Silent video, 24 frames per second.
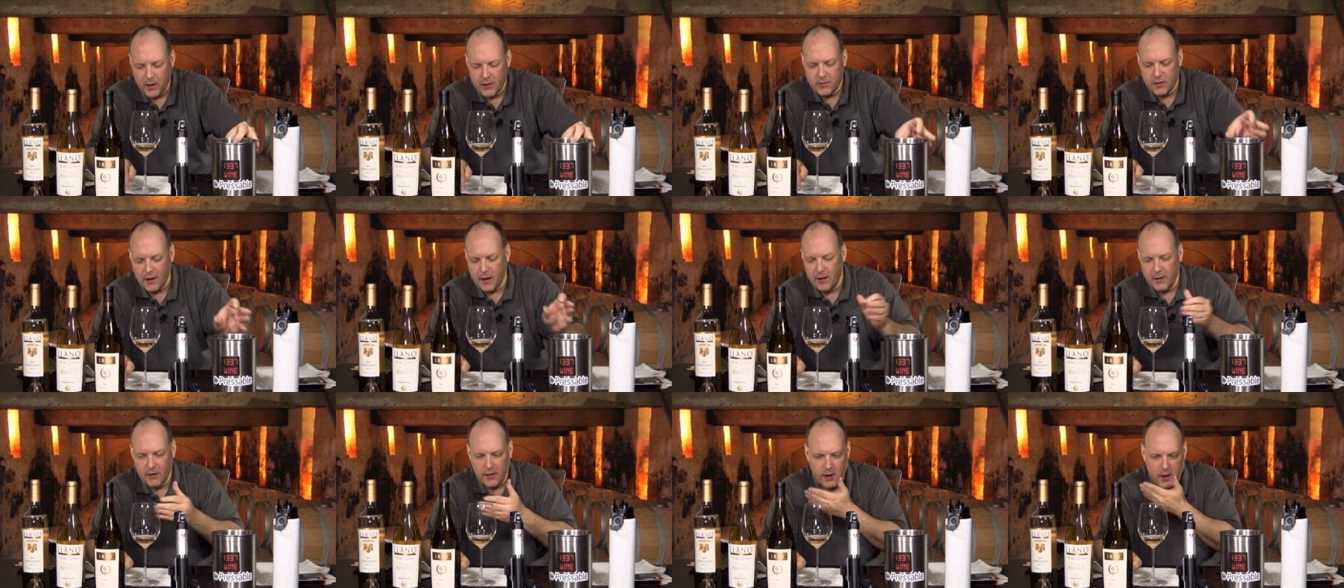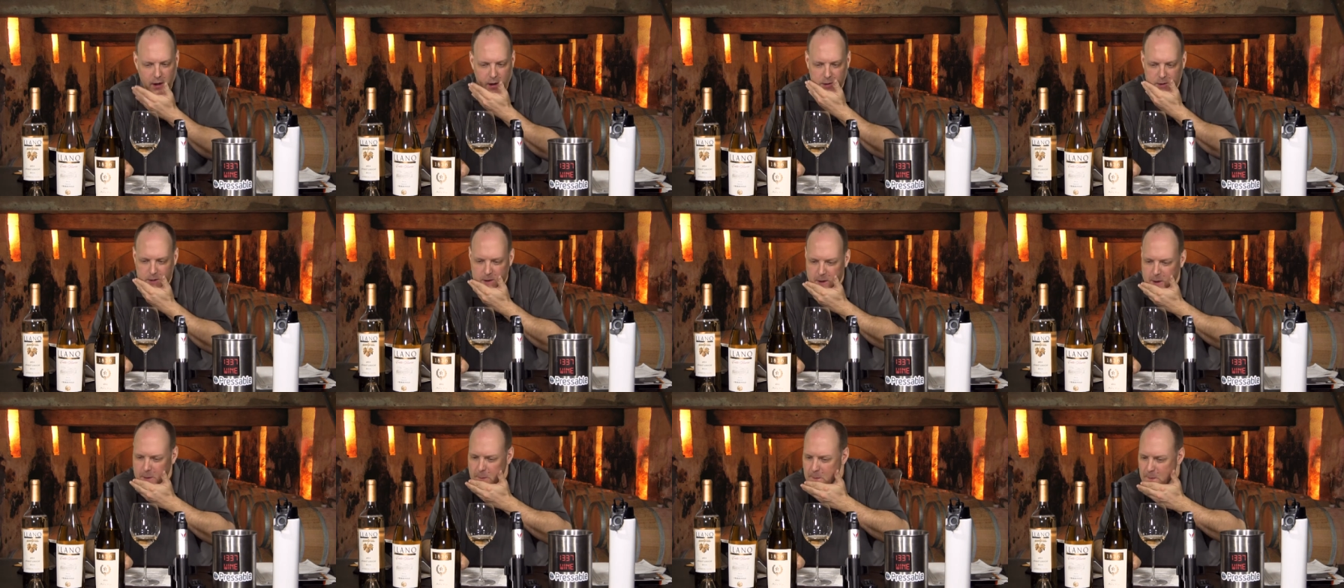It's right here in the
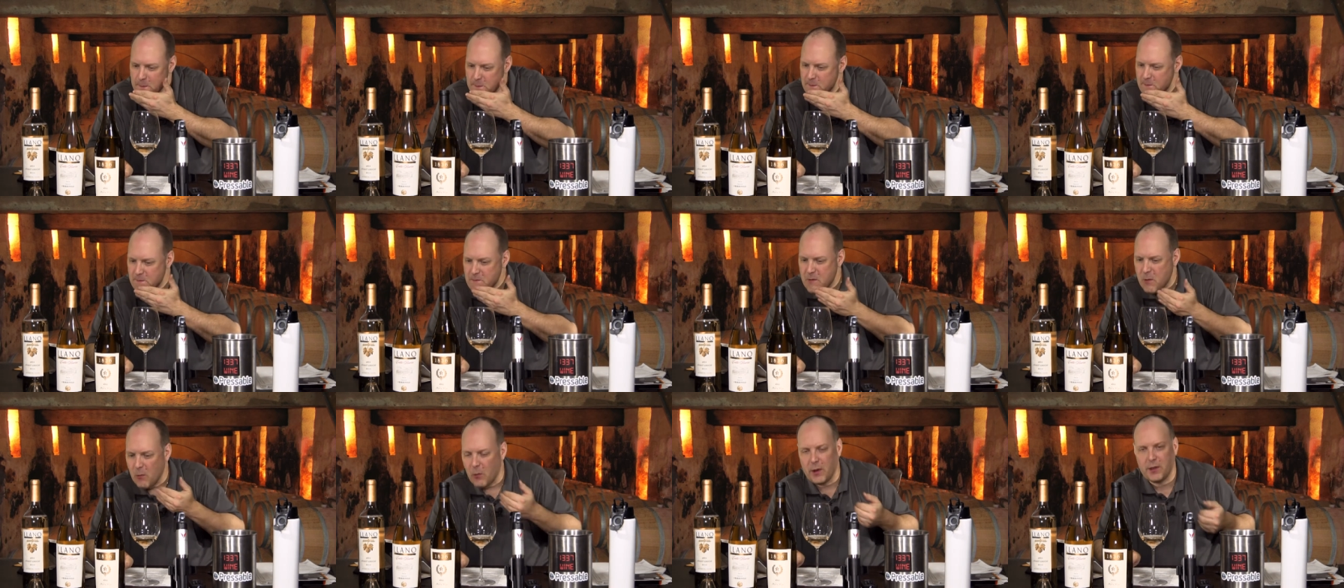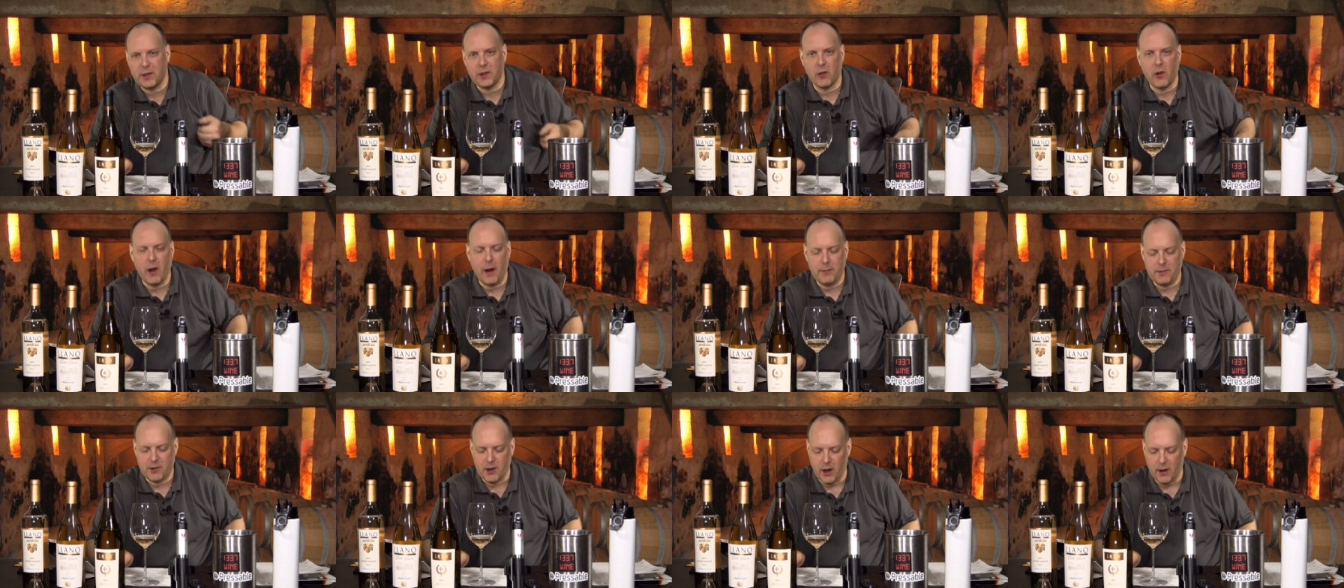notes too, what the
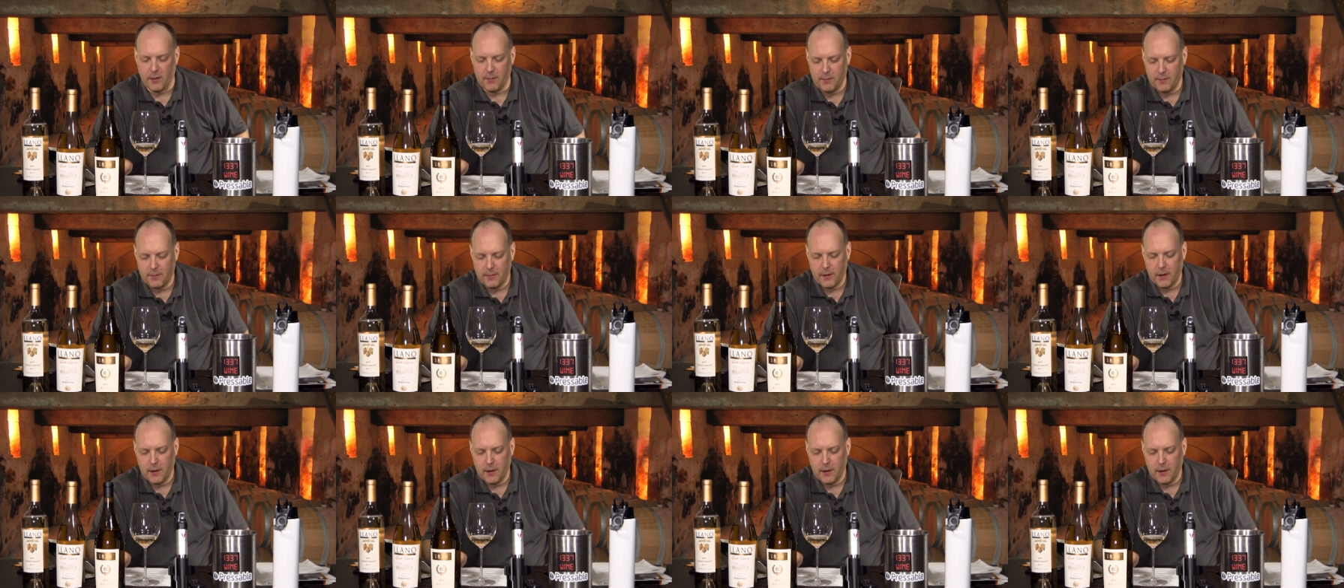grapes are.